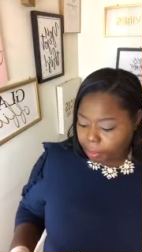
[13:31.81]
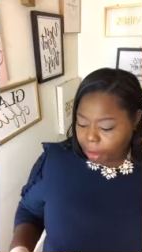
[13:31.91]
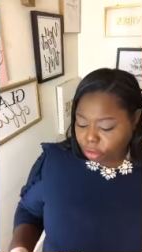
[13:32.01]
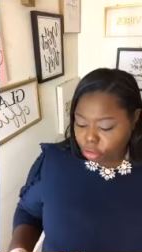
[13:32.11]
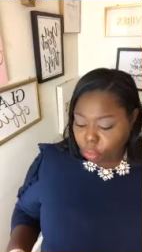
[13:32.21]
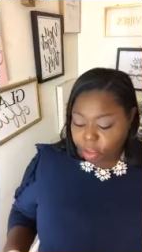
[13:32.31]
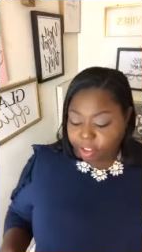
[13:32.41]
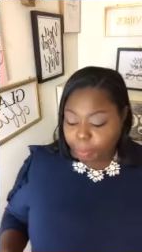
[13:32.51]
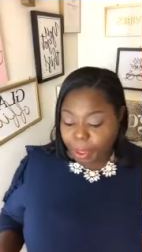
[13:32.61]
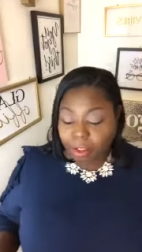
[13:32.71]
make sure you want to
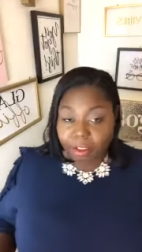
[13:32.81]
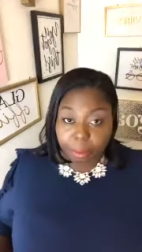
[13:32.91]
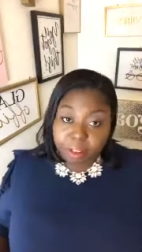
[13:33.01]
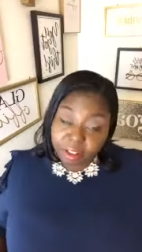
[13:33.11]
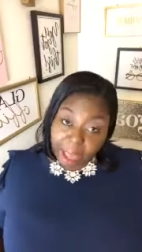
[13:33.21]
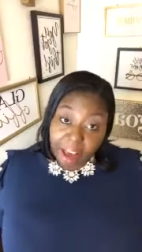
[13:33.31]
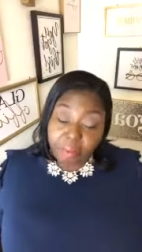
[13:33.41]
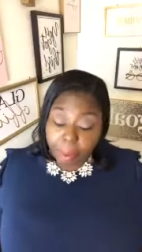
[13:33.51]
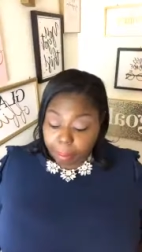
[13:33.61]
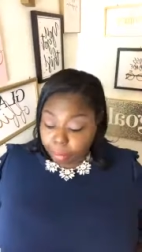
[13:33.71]
speak to some staff
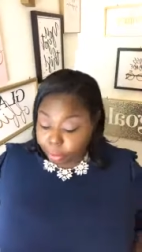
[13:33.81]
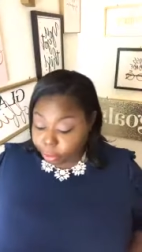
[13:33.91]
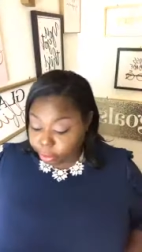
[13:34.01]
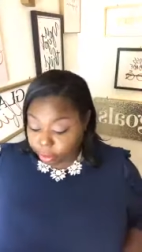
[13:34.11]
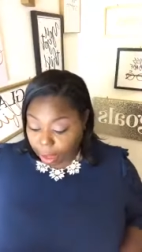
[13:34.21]
members.